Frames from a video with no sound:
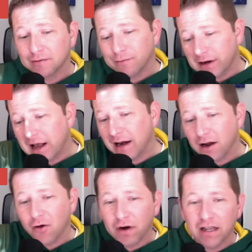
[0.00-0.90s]
We kind of
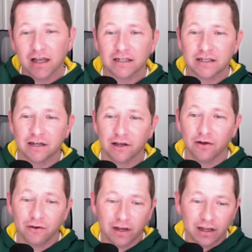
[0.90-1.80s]
know what he likes to
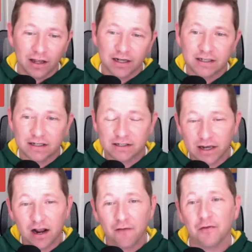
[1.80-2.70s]
do. He likes to
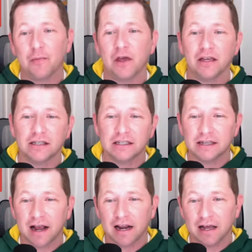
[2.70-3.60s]
sit off the pace. He's
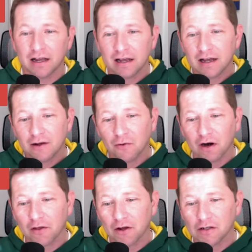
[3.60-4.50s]
kind of one
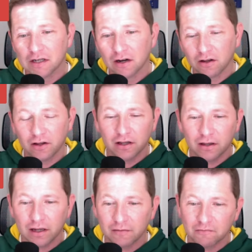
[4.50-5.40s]
of those
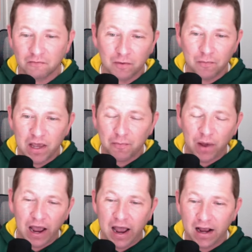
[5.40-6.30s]
that mid
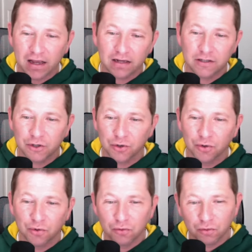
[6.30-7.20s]
pack
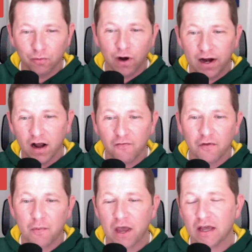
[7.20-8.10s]
to right off the
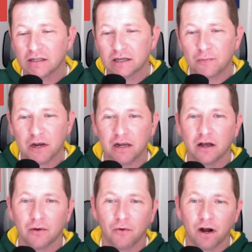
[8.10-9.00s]
pace, depending
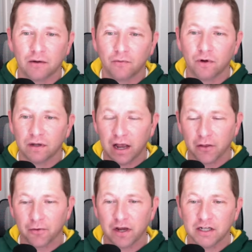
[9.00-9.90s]
on how
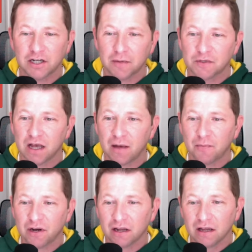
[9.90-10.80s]
the race shapes up.
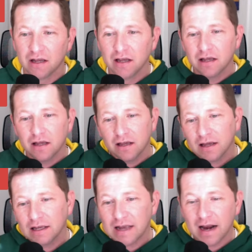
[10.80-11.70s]
And
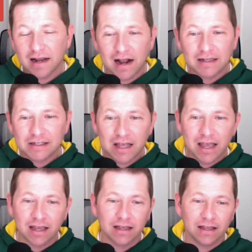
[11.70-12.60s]
he's kind of got his
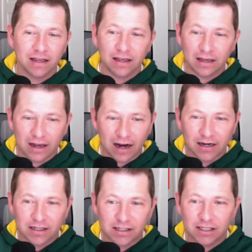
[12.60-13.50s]
thing. He kind of
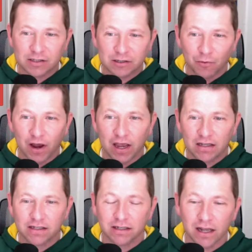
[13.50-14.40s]
just sits and
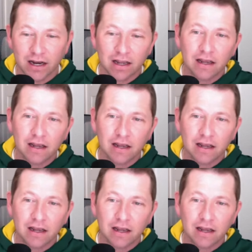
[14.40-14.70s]
waits. And then